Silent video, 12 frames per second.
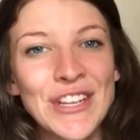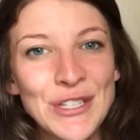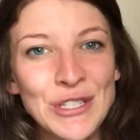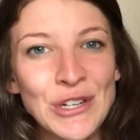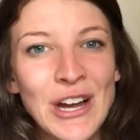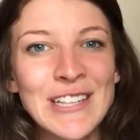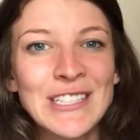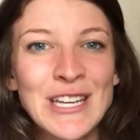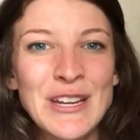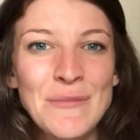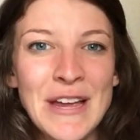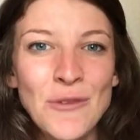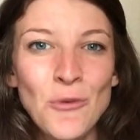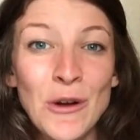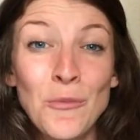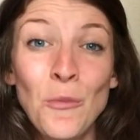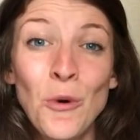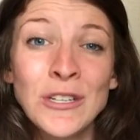This stress can make one
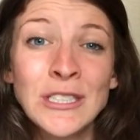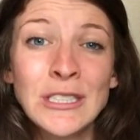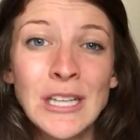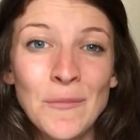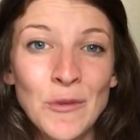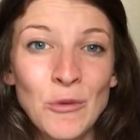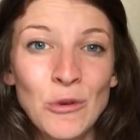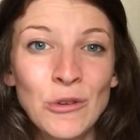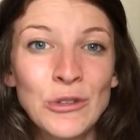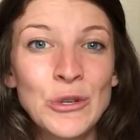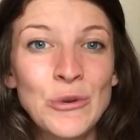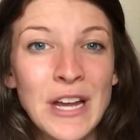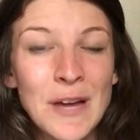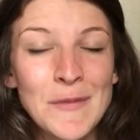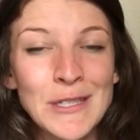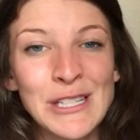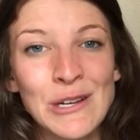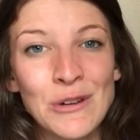more susceptible to an
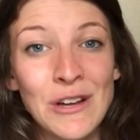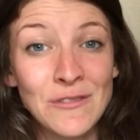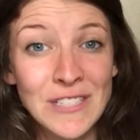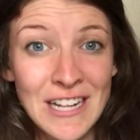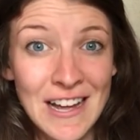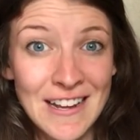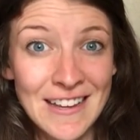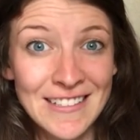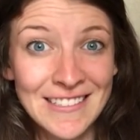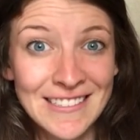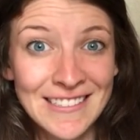episode of tinnitus.